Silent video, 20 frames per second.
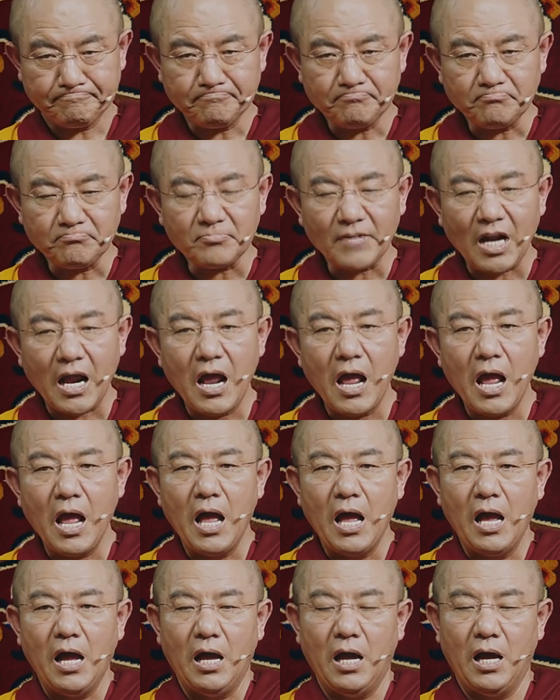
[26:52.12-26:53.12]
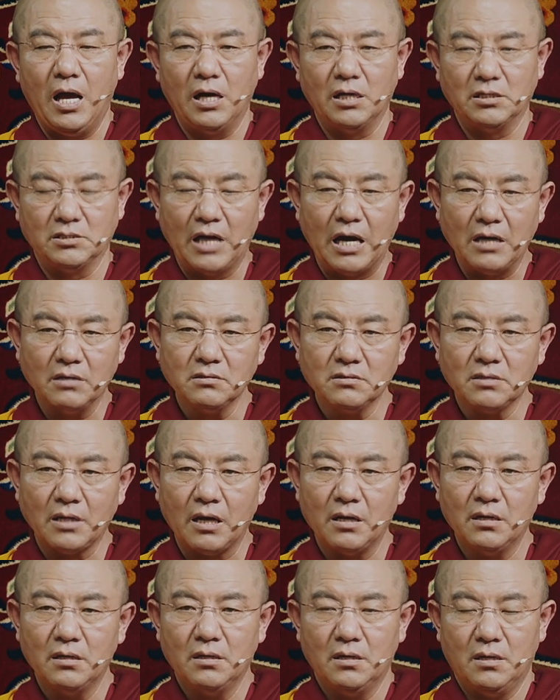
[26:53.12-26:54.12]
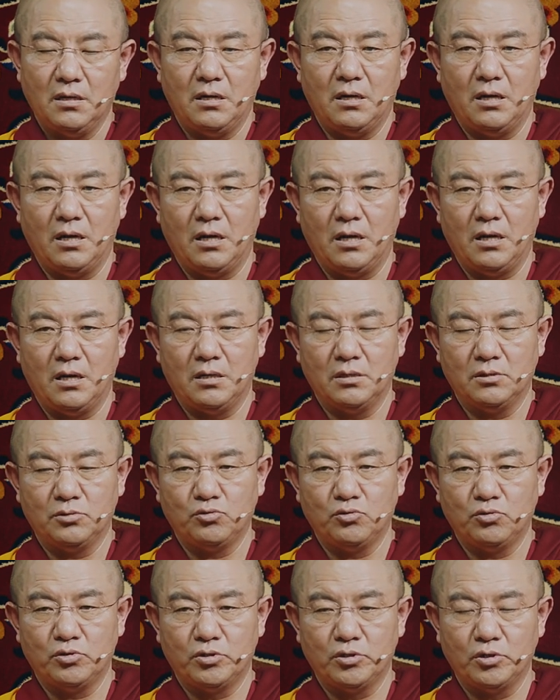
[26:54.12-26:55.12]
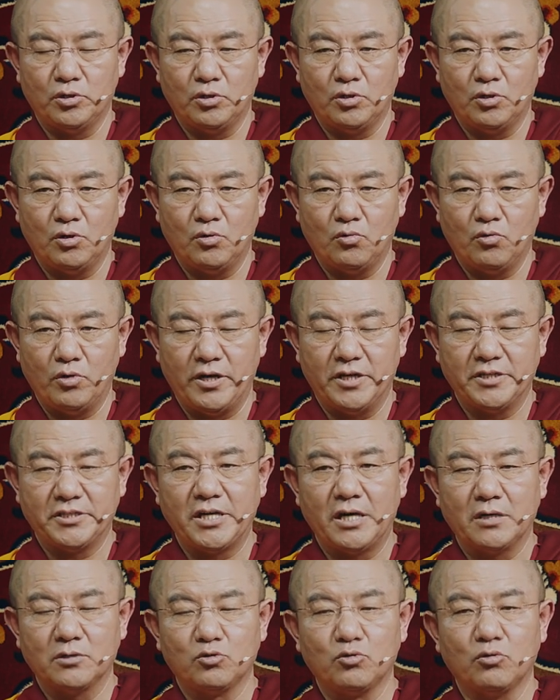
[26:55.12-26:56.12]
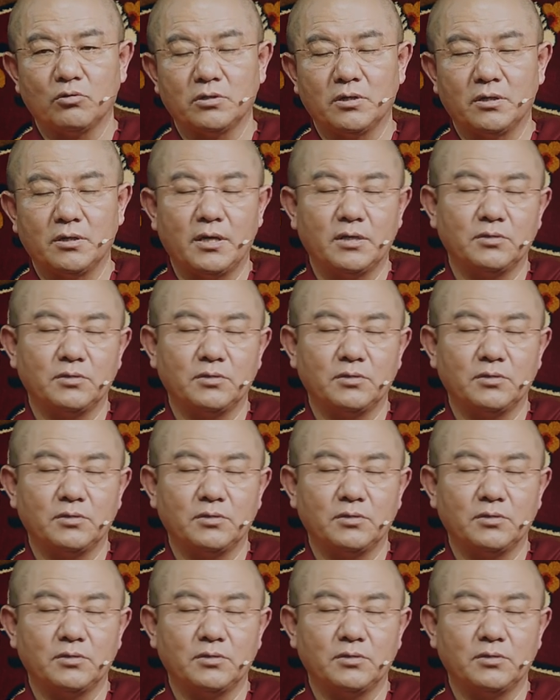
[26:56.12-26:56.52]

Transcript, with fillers: Also, it is part of my promise, so now I'm fulfilling my promise.